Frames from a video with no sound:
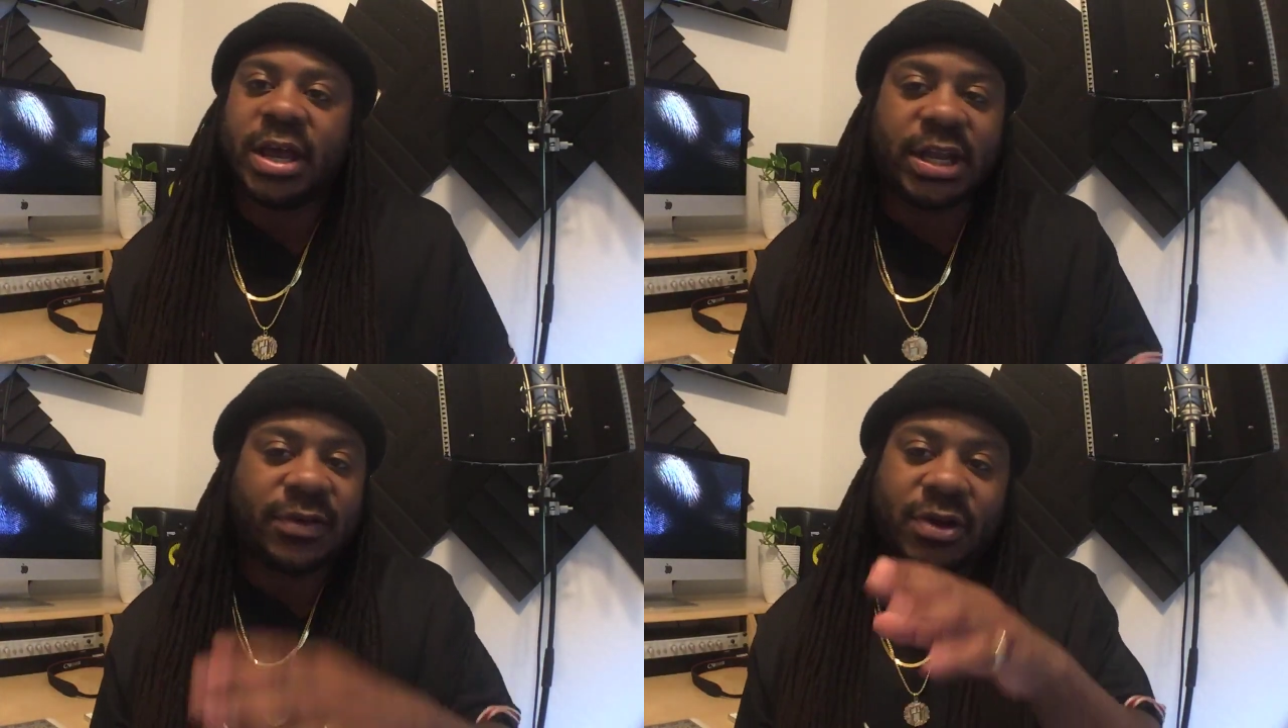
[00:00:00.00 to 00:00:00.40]

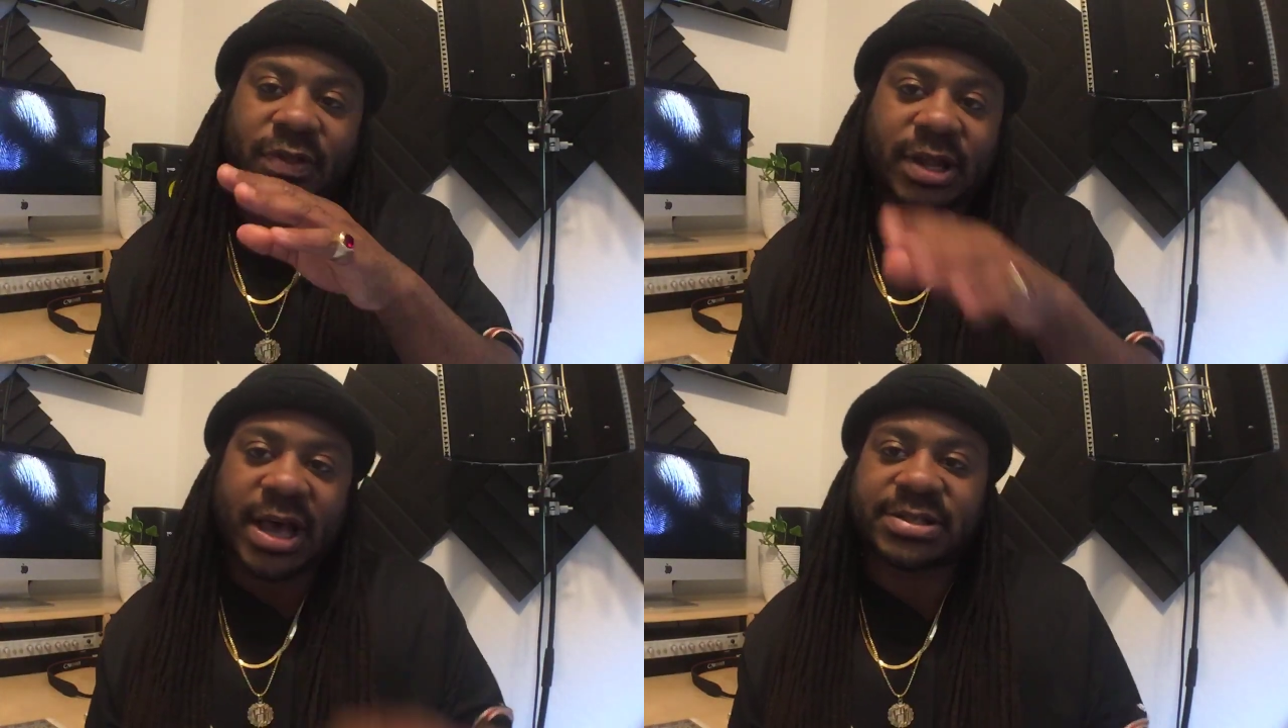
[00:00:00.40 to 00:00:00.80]
And even on
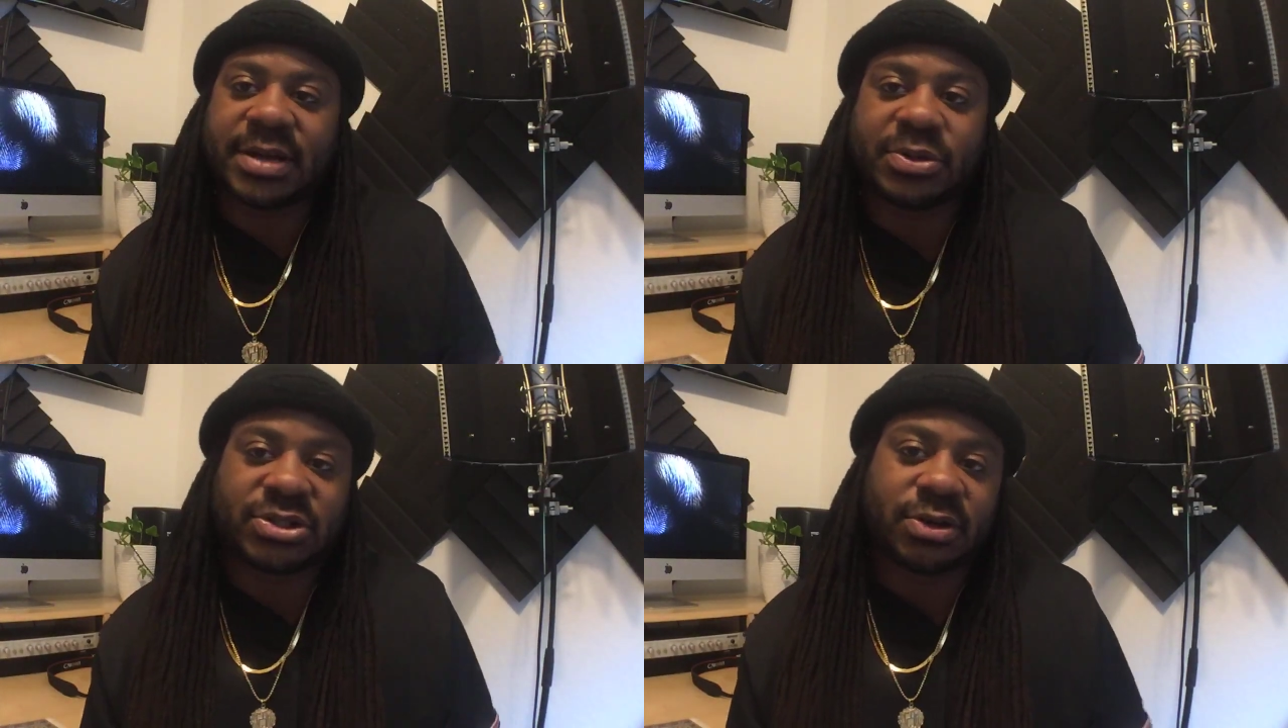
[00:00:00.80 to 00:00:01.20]
the last
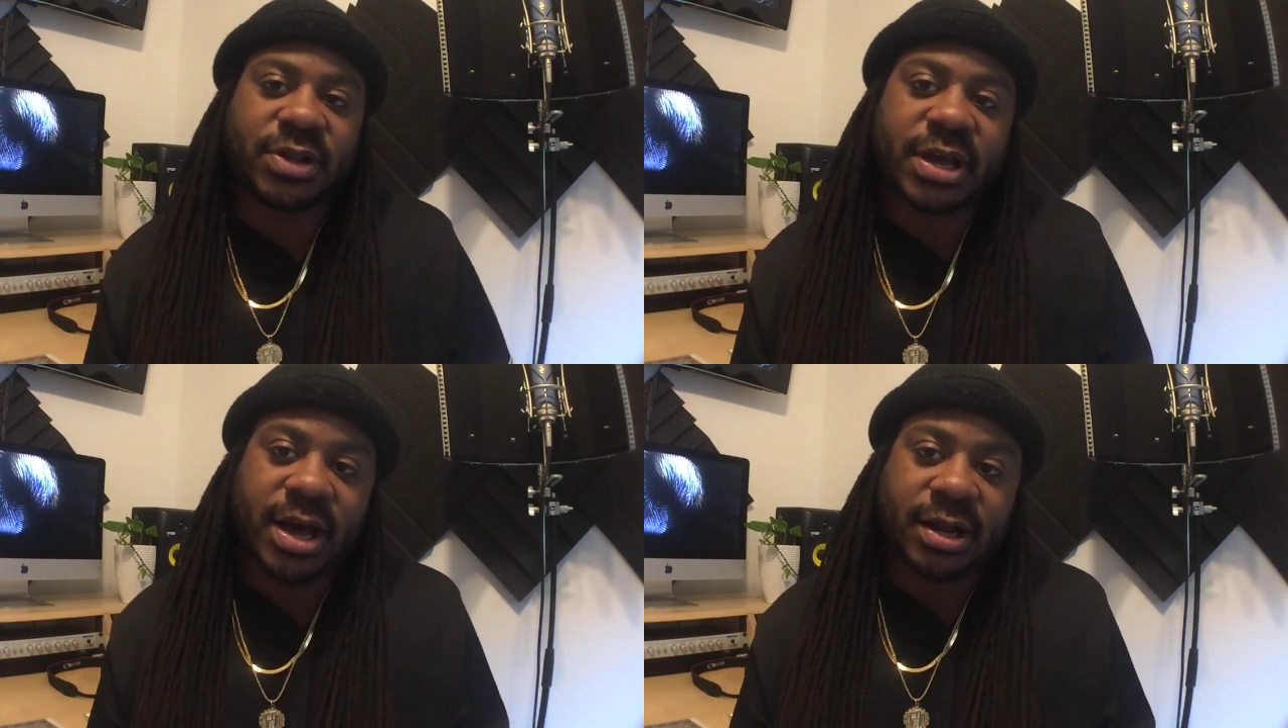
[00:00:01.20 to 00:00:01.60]
episode,
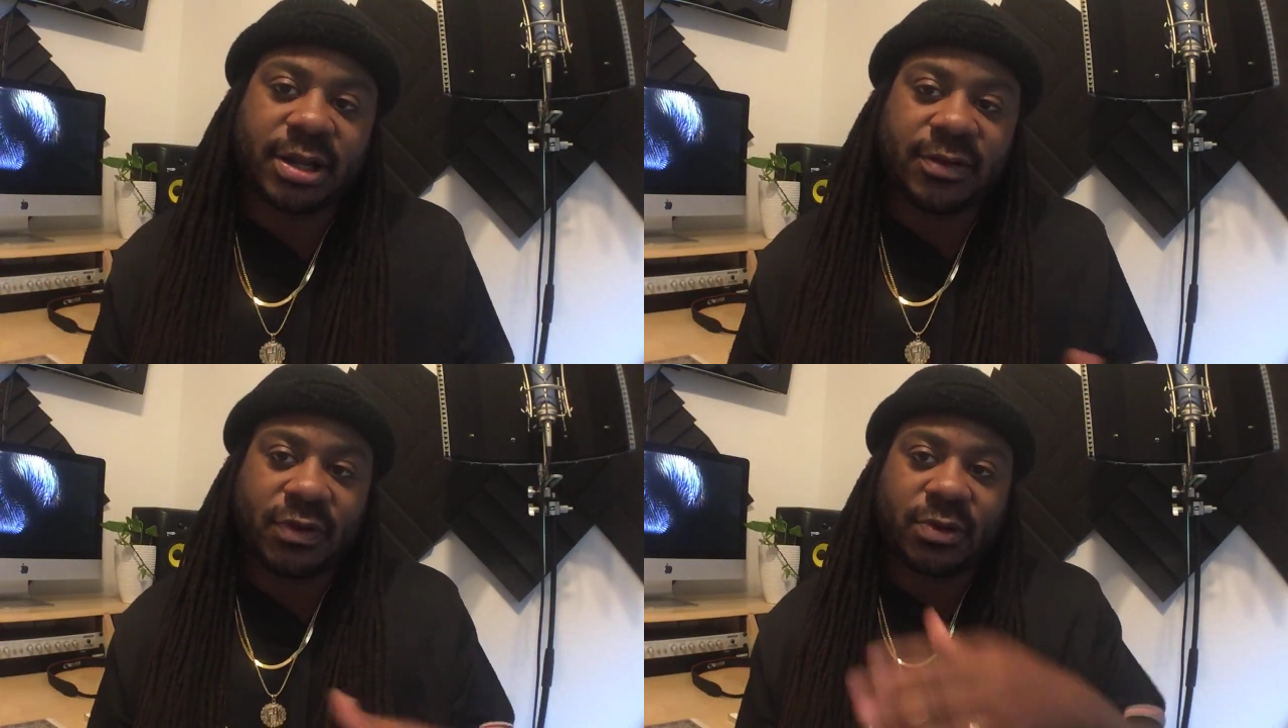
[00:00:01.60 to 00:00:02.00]
they kind of
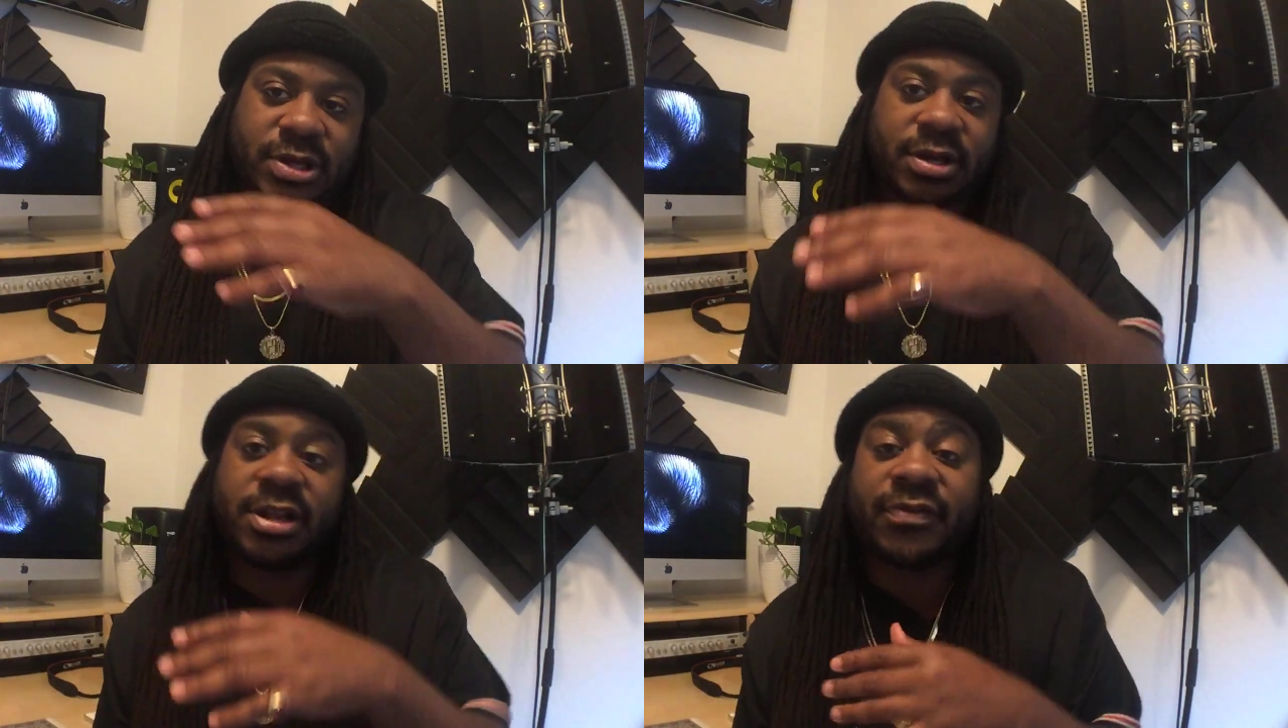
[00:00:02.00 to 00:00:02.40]
leave you with
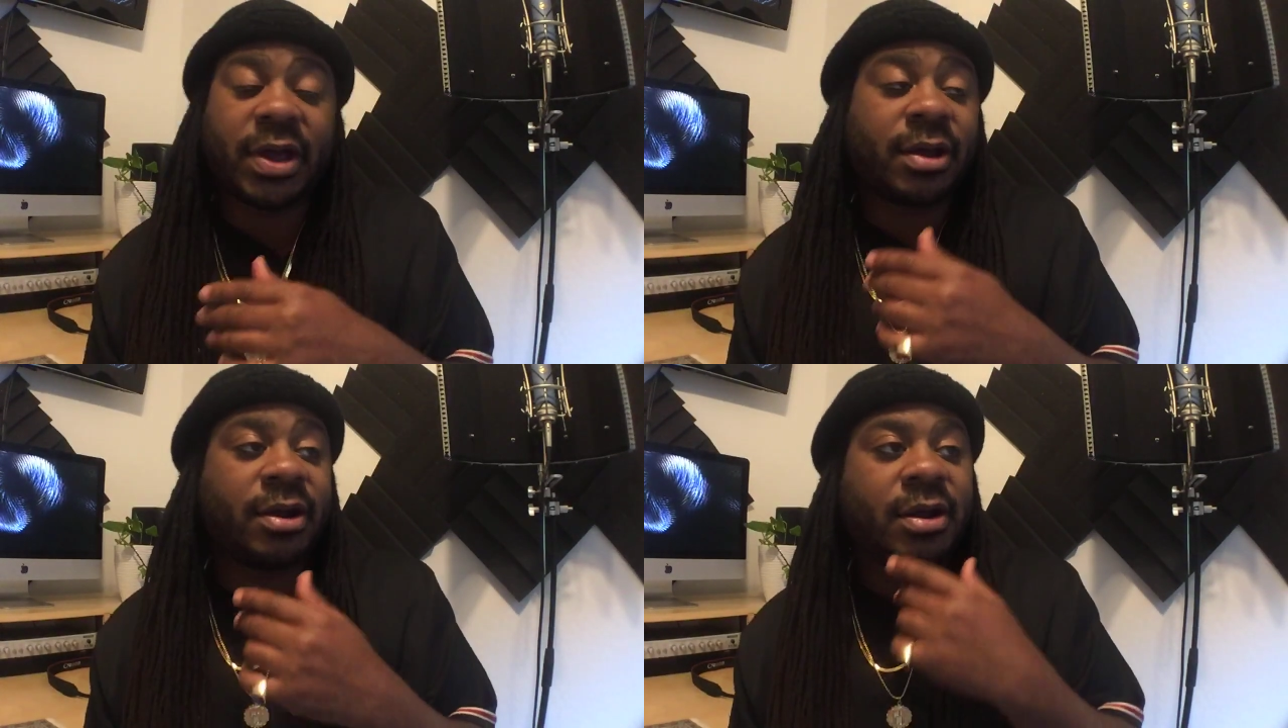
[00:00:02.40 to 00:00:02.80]
a
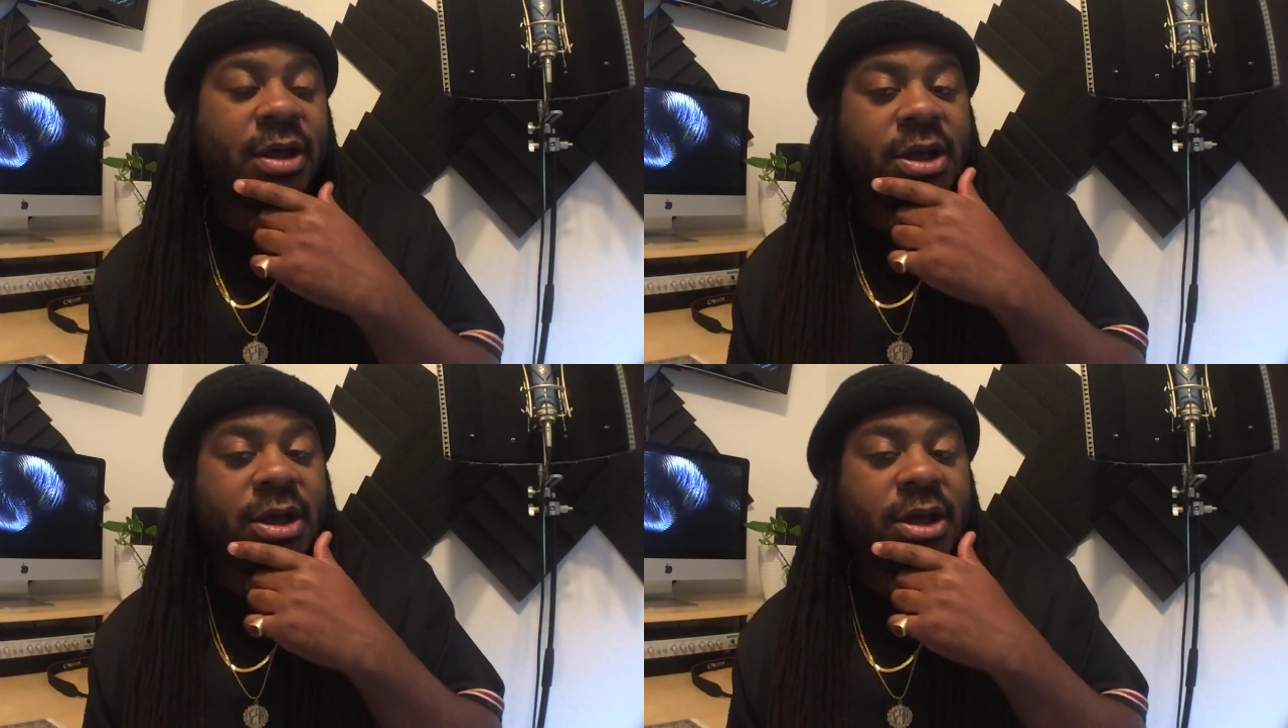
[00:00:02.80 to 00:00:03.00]
cliffhanger.